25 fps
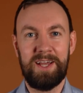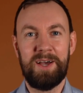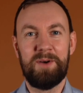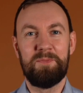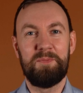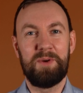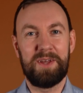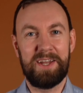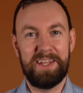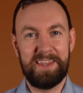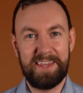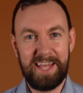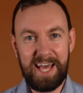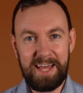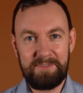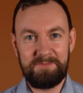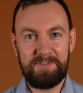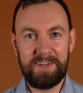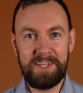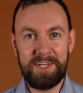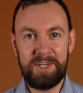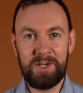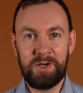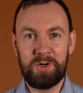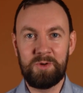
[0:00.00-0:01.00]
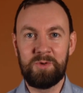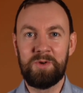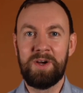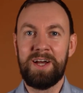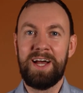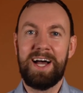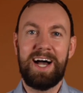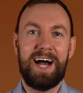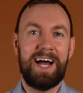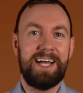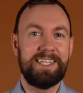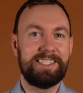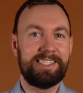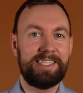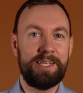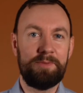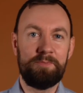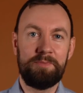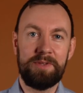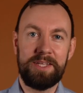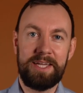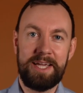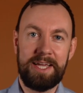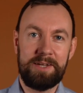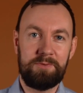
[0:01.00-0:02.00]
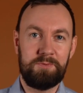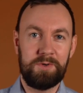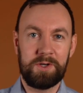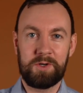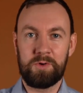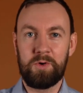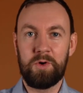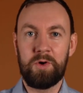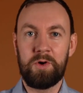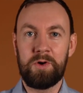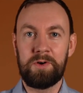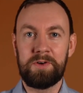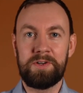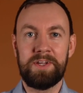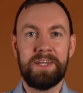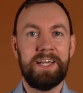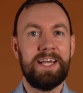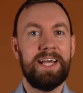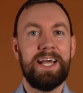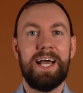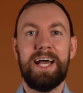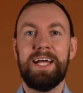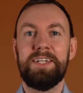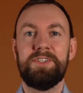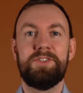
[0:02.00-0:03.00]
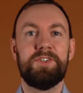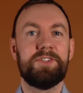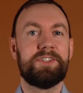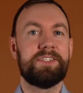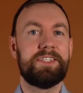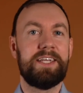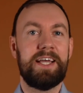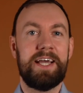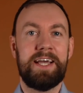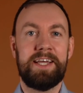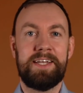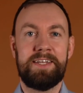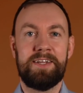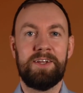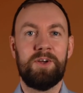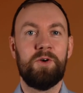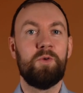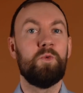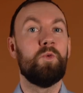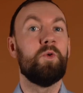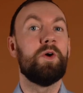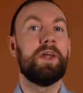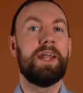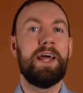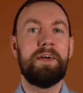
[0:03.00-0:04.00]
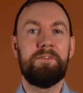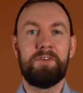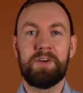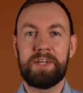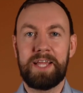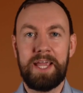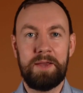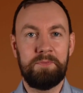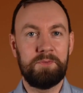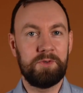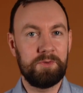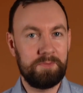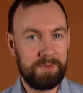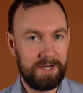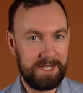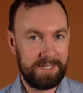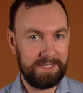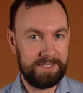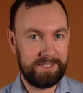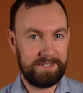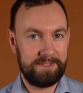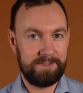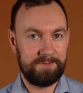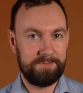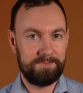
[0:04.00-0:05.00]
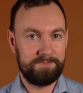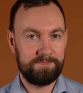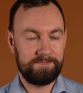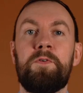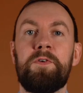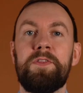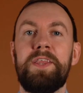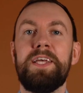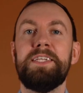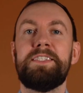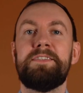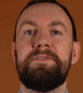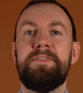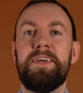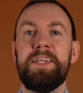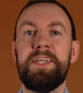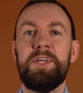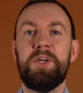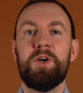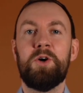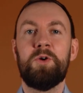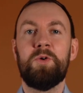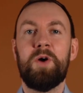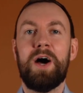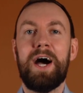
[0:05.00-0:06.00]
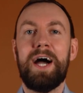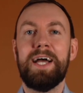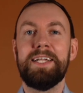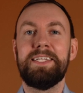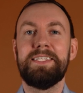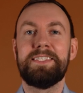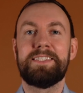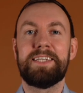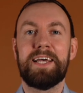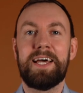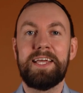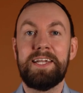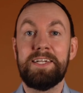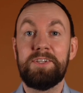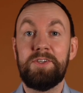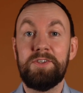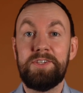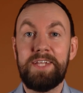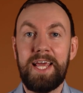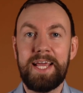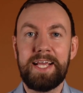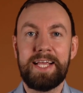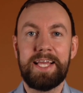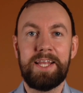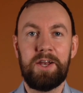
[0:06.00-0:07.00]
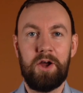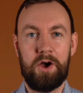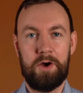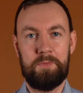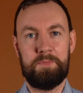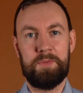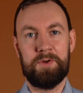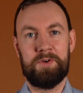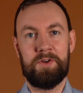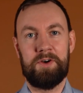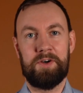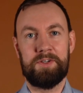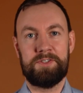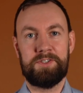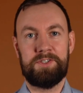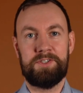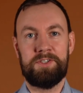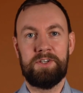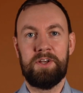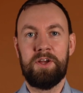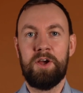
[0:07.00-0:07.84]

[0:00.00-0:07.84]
But in that video, I simply hit record and just said whatever came to mind. For this video, I decided to take it up a notch.